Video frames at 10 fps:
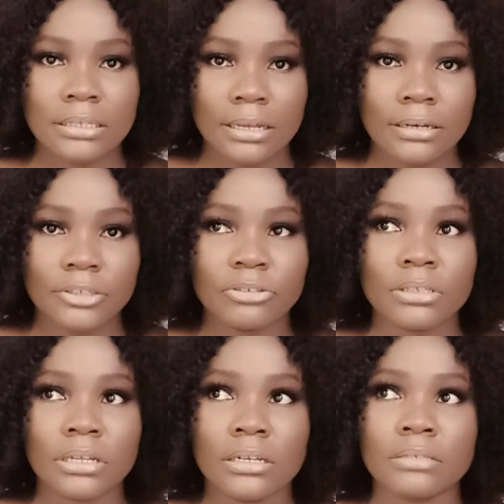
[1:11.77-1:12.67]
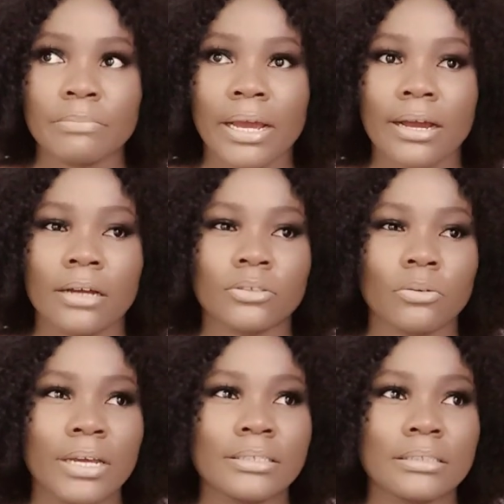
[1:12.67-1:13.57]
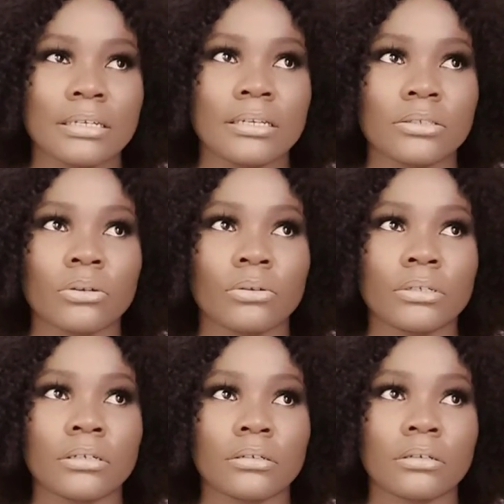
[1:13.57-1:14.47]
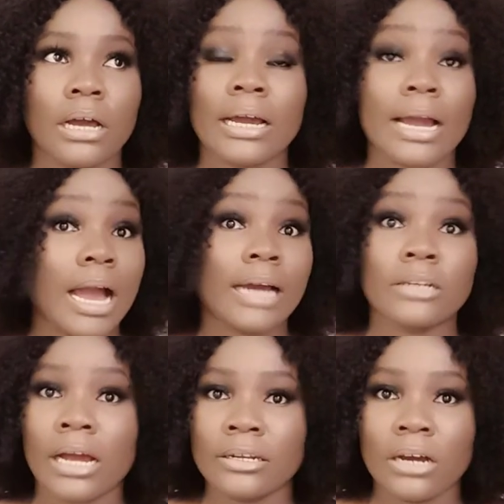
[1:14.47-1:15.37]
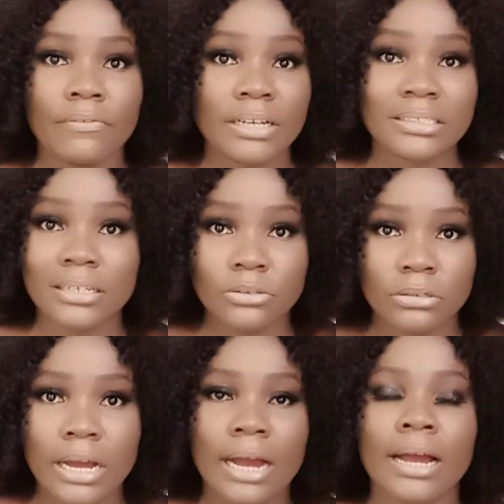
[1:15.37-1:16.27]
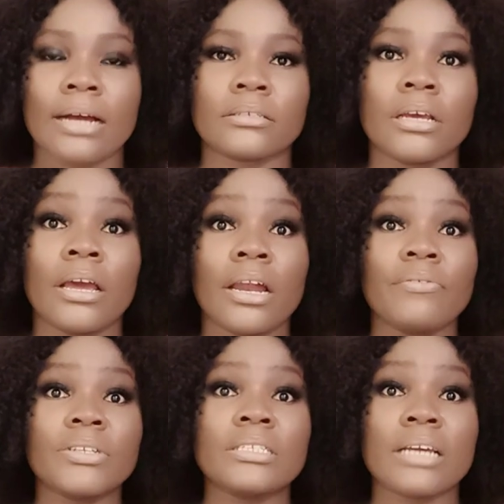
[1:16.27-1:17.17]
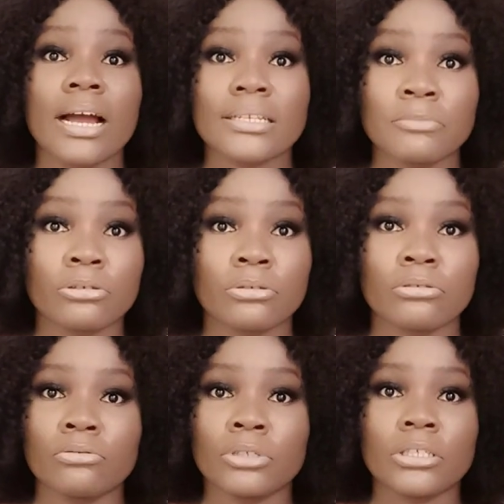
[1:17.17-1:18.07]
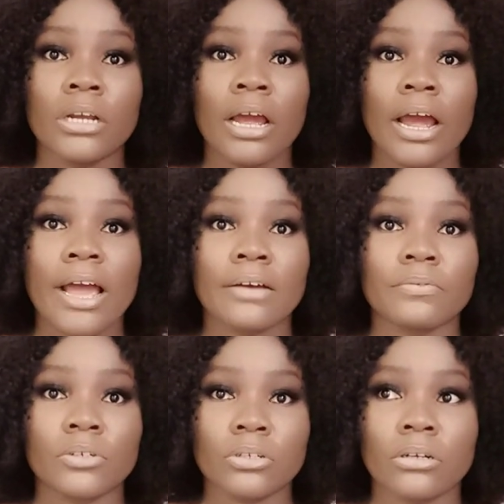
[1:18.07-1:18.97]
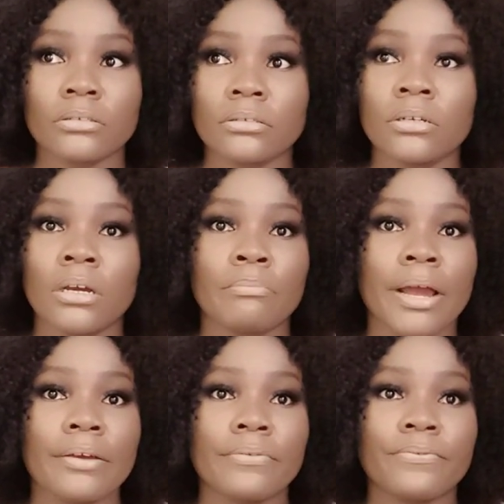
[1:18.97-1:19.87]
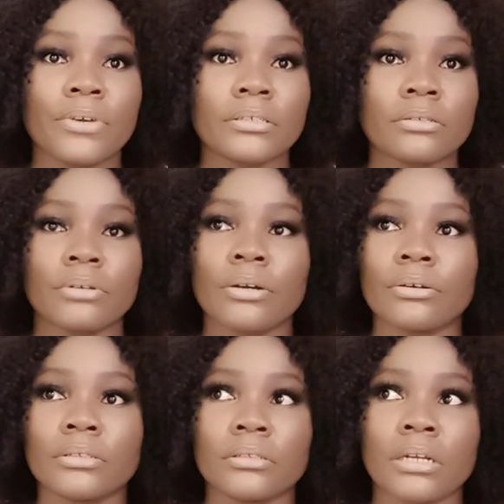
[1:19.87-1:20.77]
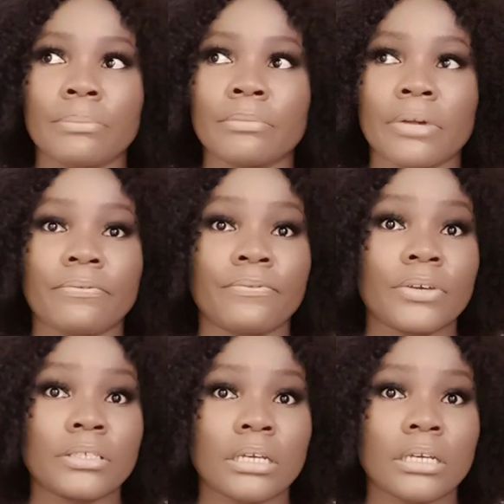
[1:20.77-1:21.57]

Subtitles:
literally deleted my account, or will I say delete all the account? I don't have access to that account. Everything they asked me to do, which I have done, my face recording, I've been my face